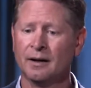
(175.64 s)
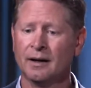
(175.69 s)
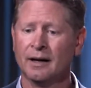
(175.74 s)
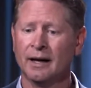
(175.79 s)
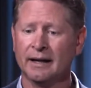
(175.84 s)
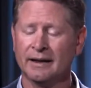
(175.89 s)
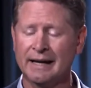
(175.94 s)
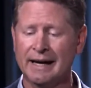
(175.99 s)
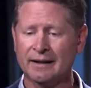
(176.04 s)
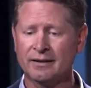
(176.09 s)

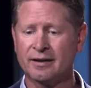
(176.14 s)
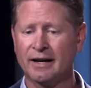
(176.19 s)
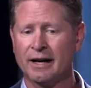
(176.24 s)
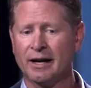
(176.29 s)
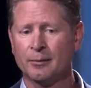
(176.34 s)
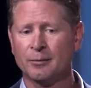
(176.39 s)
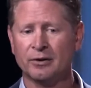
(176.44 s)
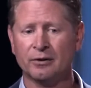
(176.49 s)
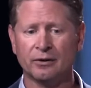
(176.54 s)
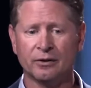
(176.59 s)
At that
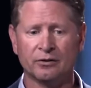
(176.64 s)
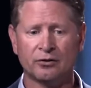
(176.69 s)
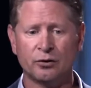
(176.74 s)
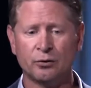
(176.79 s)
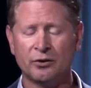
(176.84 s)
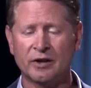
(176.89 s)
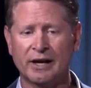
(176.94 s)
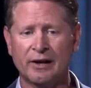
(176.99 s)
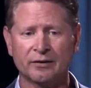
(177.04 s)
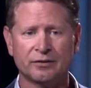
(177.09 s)
time, in
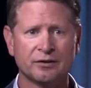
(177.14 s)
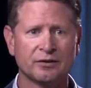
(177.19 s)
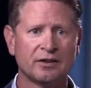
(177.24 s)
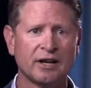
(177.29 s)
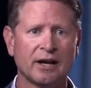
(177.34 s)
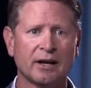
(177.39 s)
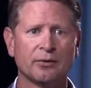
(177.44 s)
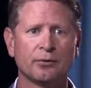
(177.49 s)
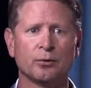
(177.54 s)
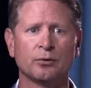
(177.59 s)

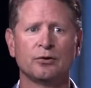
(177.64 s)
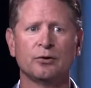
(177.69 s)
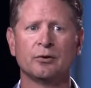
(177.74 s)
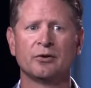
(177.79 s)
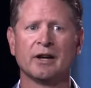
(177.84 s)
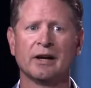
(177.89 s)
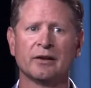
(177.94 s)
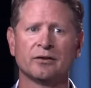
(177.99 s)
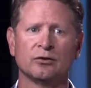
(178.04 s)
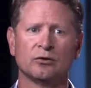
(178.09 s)
2010 through
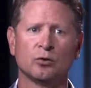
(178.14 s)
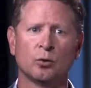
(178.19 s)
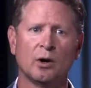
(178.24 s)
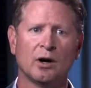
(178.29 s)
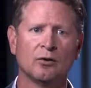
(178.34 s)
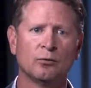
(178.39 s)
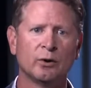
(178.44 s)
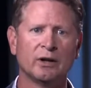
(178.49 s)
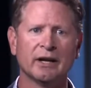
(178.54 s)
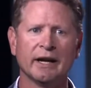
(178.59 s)

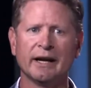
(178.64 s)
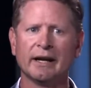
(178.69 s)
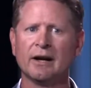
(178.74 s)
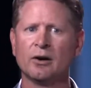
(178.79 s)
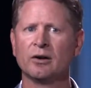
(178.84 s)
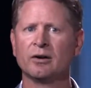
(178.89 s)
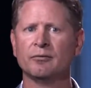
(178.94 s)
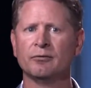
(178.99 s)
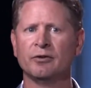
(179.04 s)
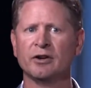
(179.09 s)
2012, we laid
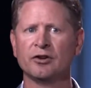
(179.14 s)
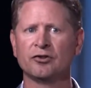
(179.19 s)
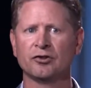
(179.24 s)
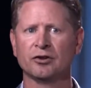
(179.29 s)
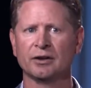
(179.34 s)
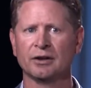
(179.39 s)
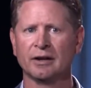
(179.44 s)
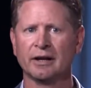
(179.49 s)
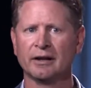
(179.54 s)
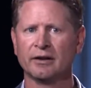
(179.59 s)
out a
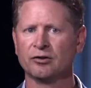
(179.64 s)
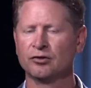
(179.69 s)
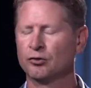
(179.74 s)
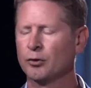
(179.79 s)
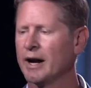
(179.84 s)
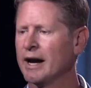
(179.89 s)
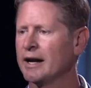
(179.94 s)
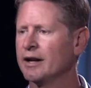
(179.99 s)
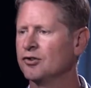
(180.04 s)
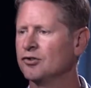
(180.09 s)
vision and a
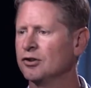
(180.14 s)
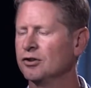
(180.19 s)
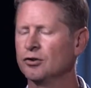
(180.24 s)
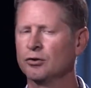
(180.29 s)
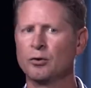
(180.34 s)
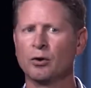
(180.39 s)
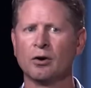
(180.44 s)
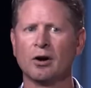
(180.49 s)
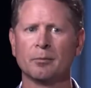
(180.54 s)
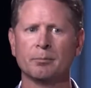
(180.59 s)
strategy to
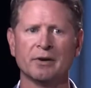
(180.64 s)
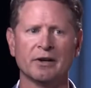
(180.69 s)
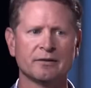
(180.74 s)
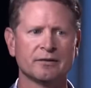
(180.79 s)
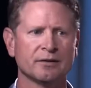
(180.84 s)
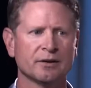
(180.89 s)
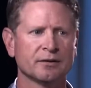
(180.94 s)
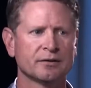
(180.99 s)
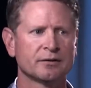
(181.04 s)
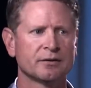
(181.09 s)
grow our
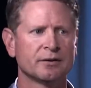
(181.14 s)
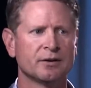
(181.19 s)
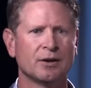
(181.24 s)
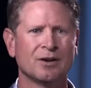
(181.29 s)
business,